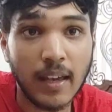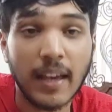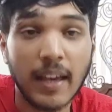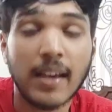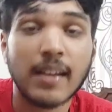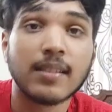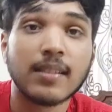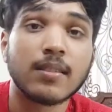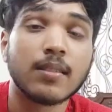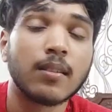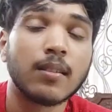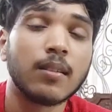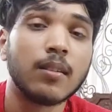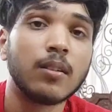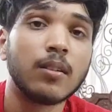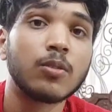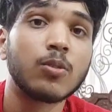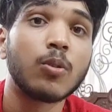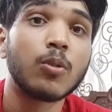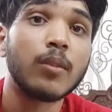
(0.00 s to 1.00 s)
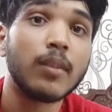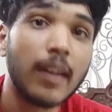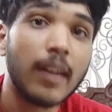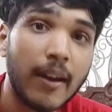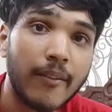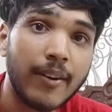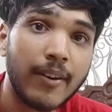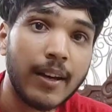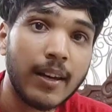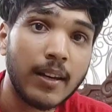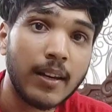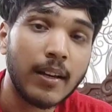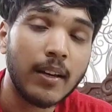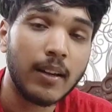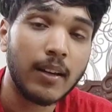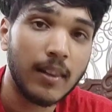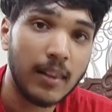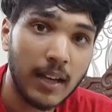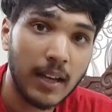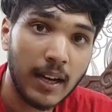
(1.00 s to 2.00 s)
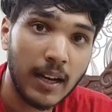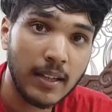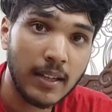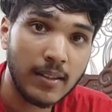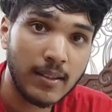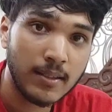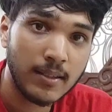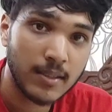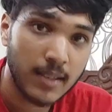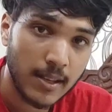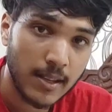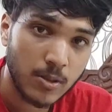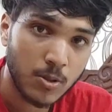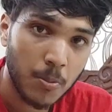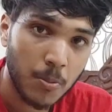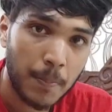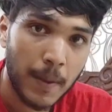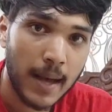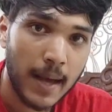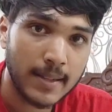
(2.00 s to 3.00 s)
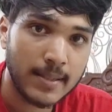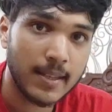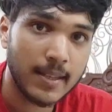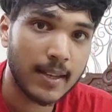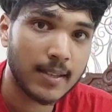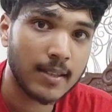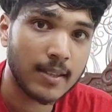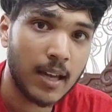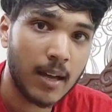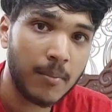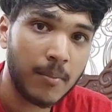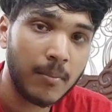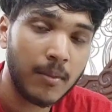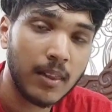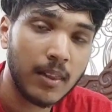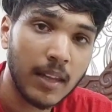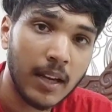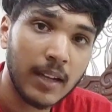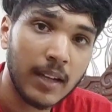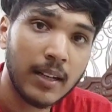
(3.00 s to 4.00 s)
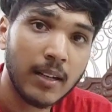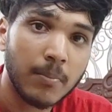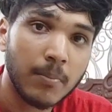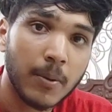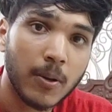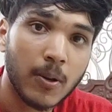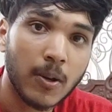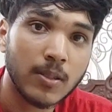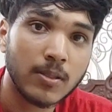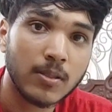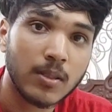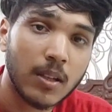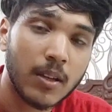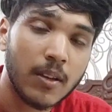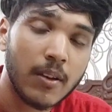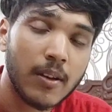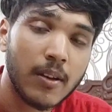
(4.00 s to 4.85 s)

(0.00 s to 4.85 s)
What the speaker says: is to never learn just to pass the exam. Learn it because